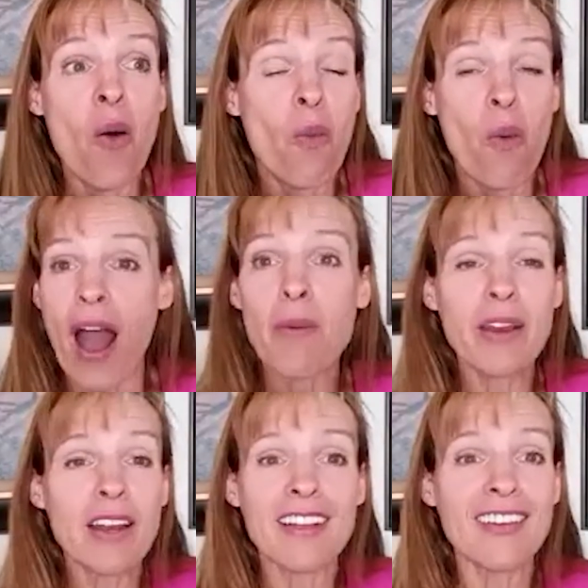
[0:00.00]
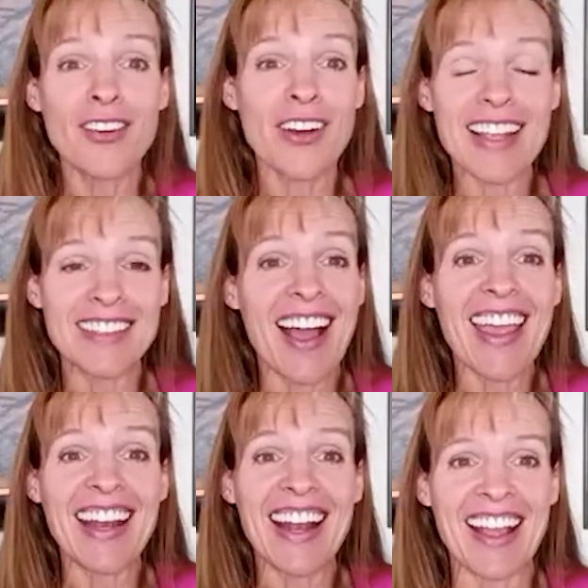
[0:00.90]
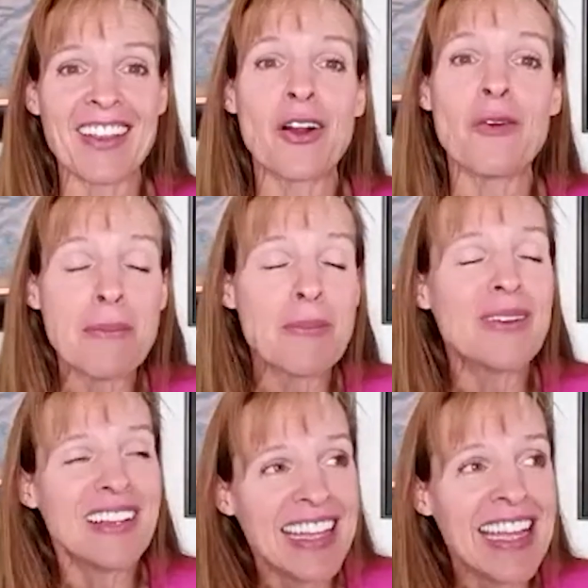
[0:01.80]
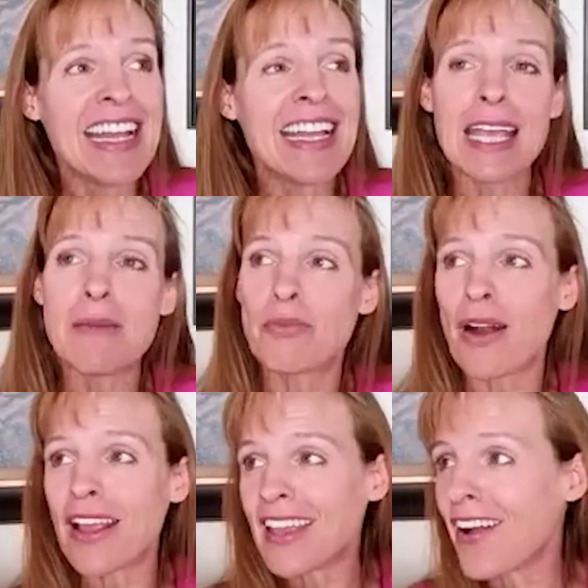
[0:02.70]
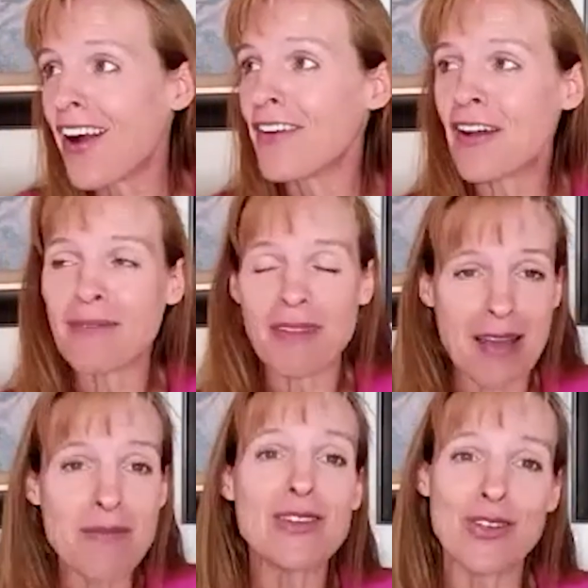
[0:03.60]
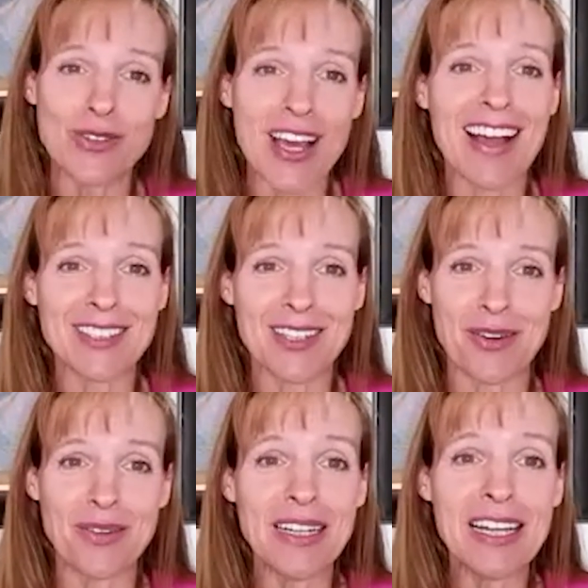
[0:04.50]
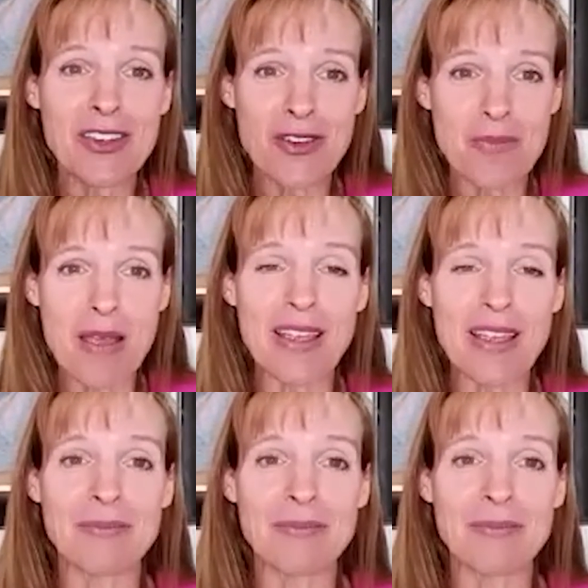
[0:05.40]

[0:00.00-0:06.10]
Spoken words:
why would it create Zion? People keep breaking off. I'm in Utah, so you're maybe,